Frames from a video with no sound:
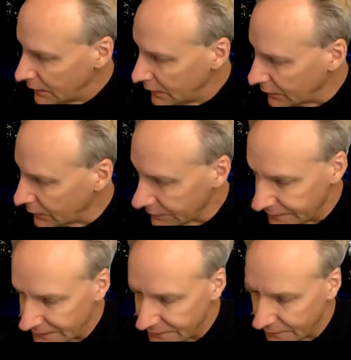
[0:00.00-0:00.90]
And of course,
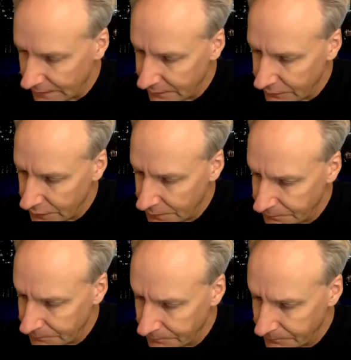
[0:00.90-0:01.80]
that's 11.
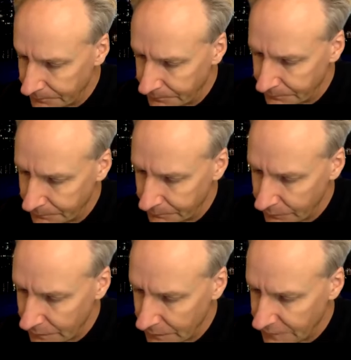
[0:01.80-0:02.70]

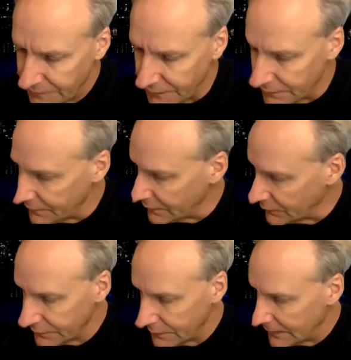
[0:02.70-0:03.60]
C is equal
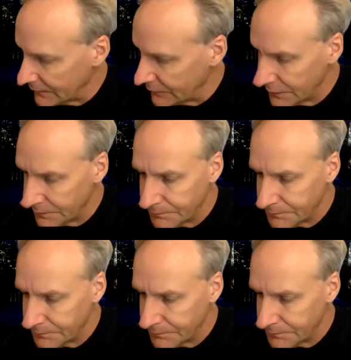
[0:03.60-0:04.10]
to 11.